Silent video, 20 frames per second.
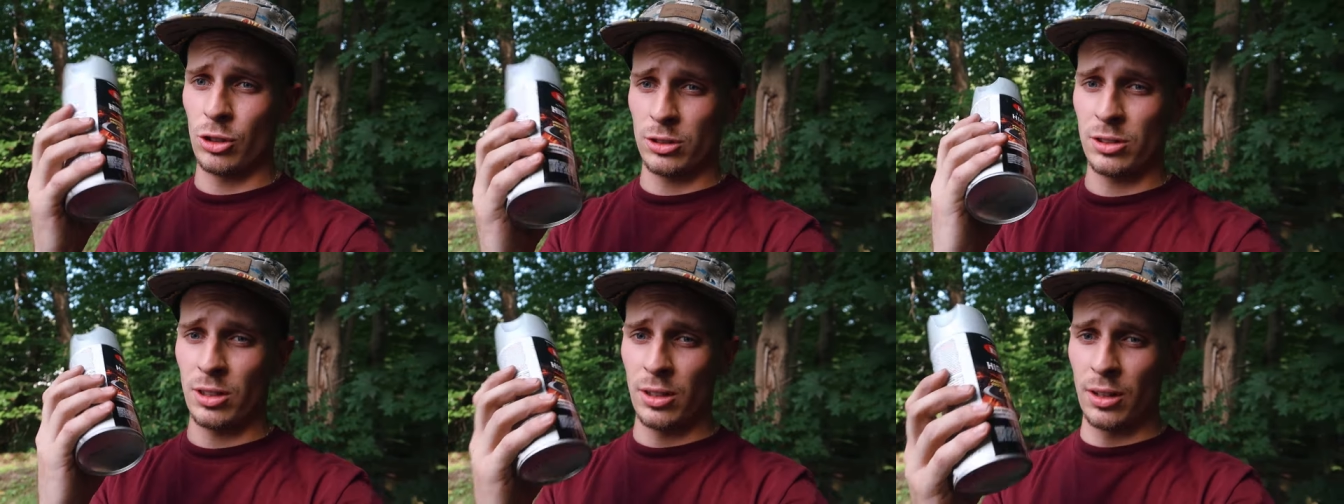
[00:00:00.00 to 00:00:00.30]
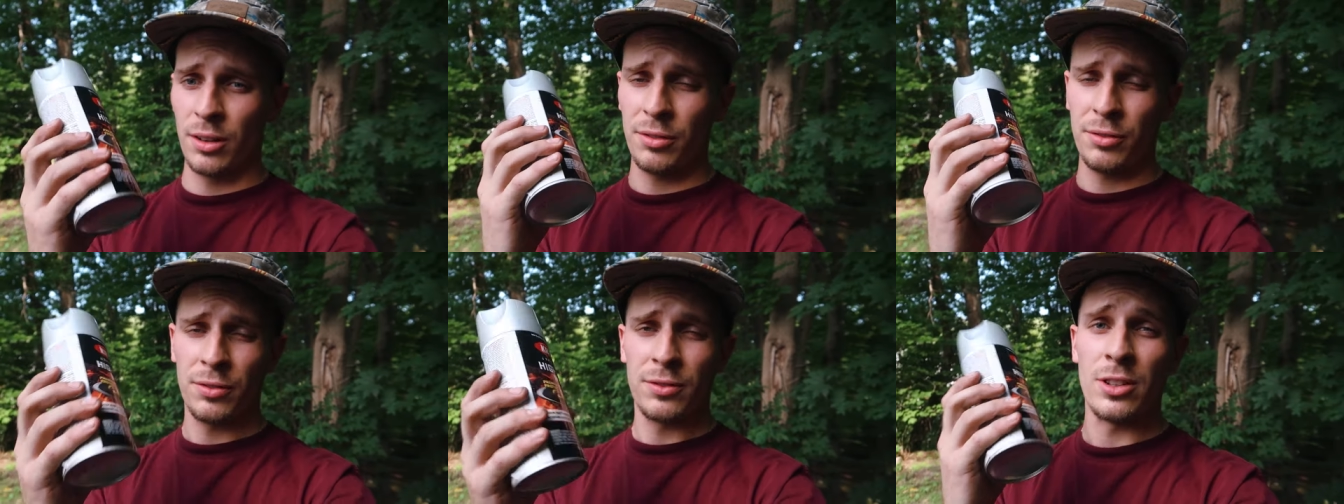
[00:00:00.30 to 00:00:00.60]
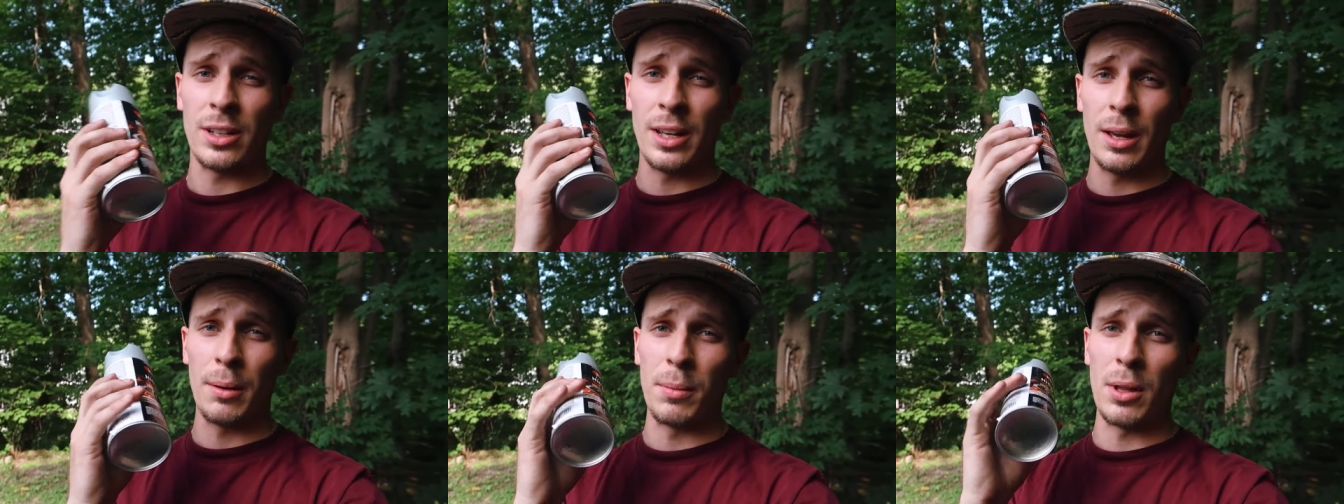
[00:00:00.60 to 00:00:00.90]
just enough
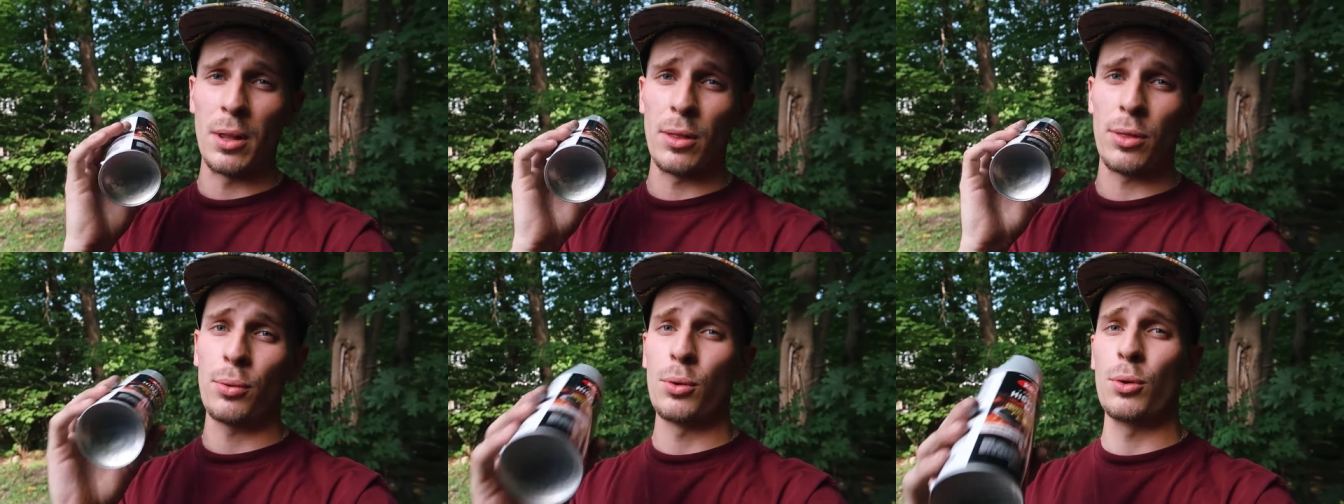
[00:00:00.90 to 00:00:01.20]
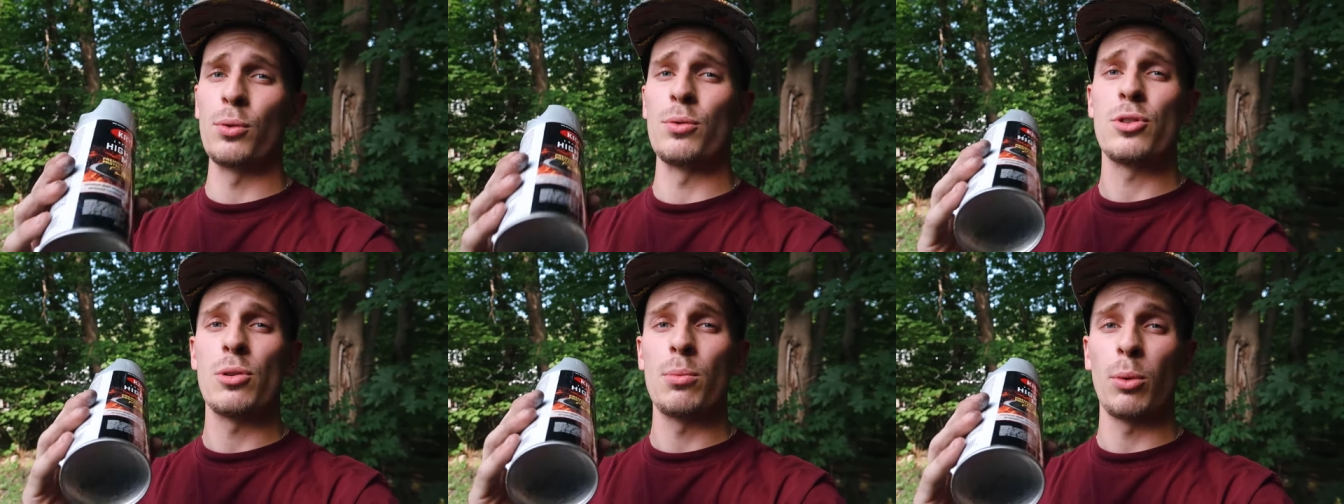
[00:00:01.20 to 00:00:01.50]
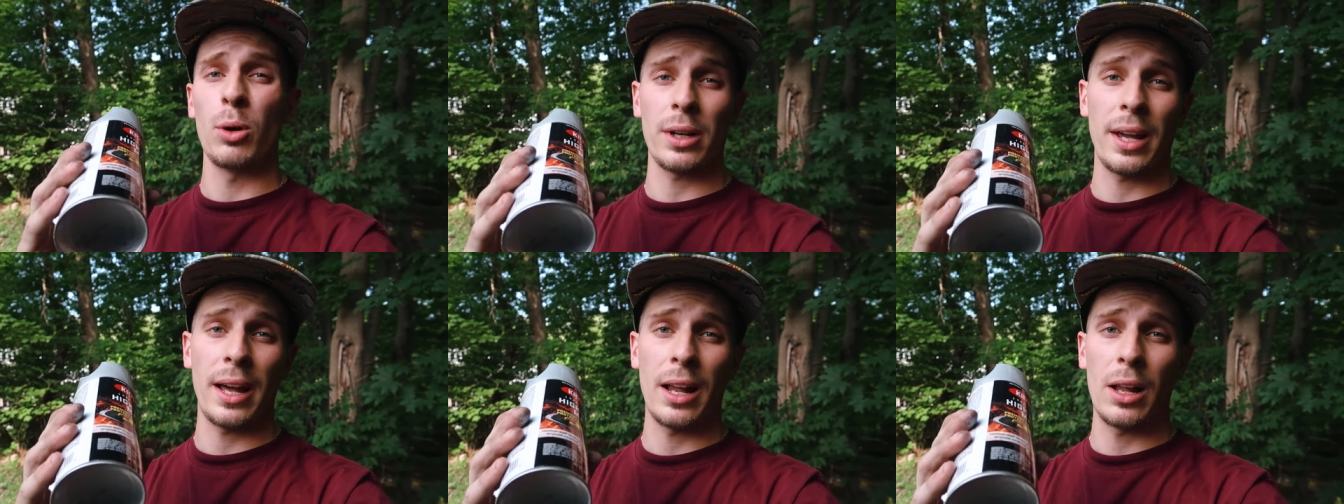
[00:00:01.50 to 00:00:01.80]
to get me through two
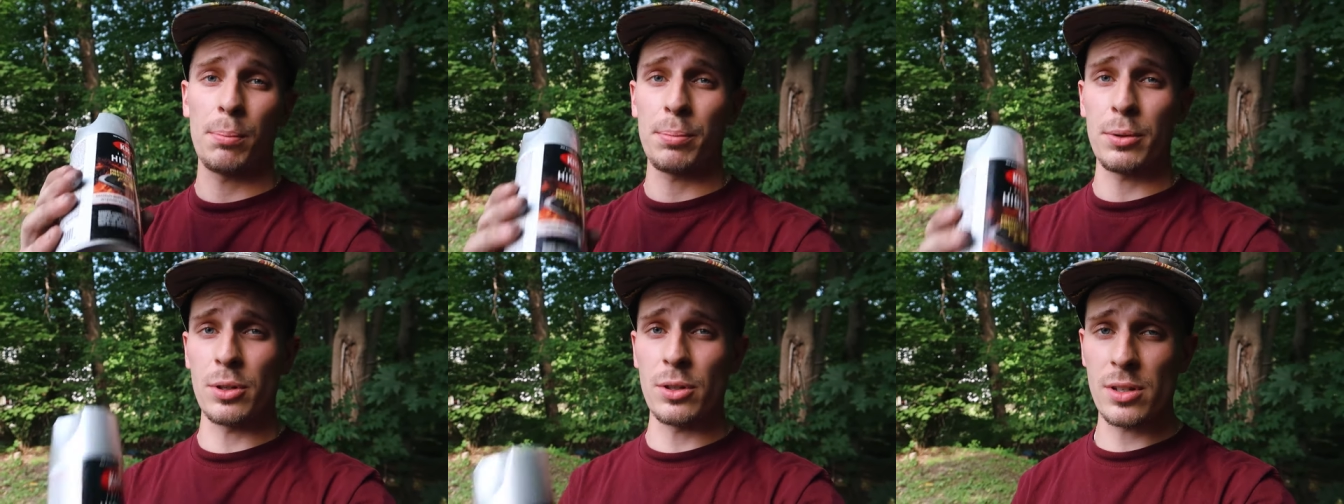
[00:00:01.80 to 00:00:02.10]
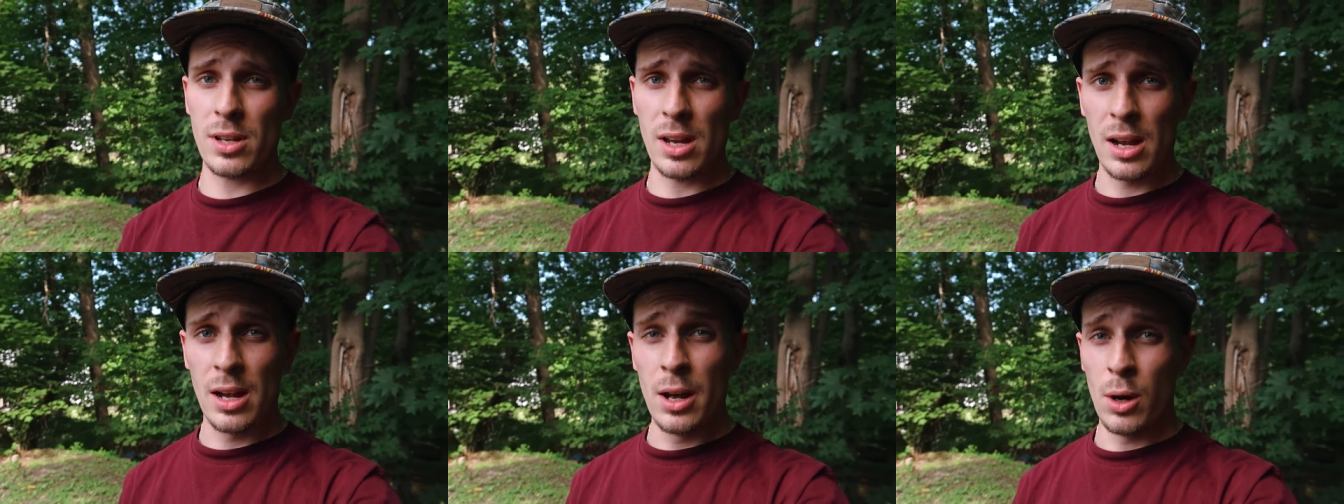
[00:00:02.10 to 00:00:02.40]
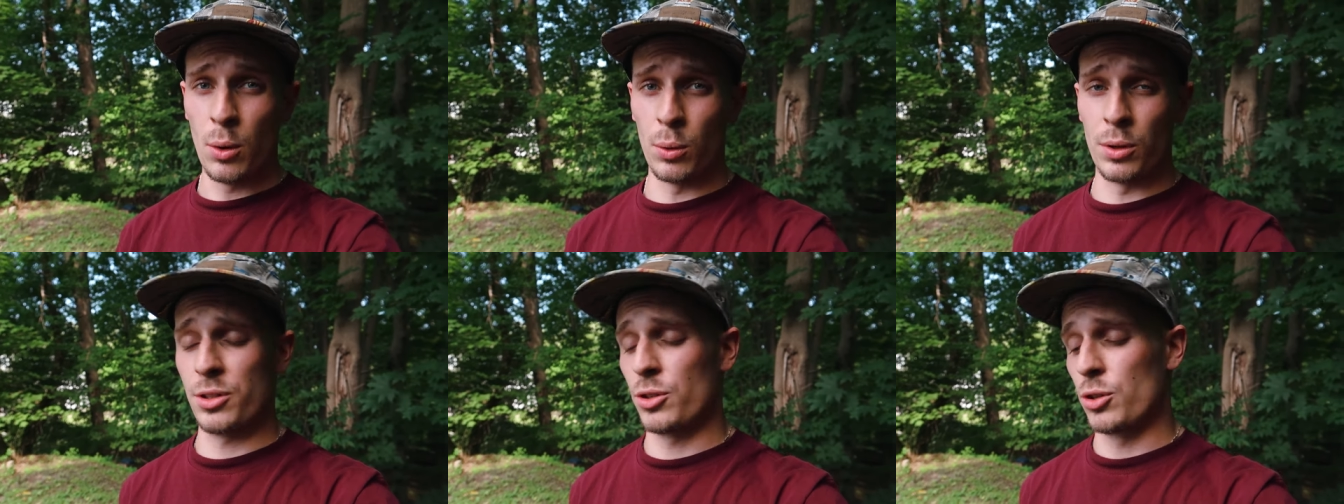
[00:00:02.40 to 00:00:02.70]
more calipers
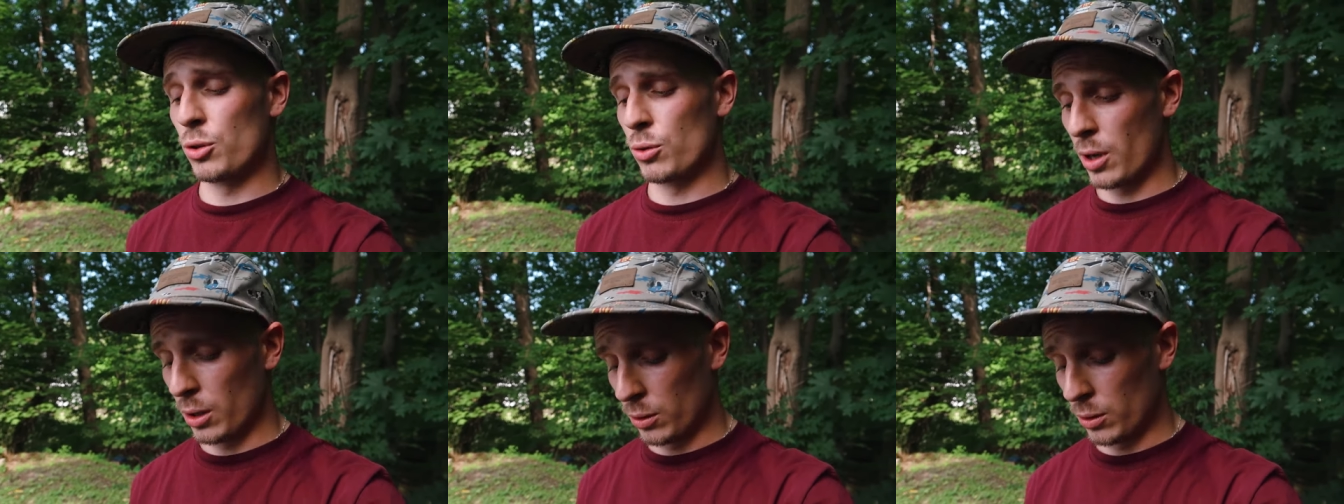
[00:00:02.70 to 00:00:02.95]
with two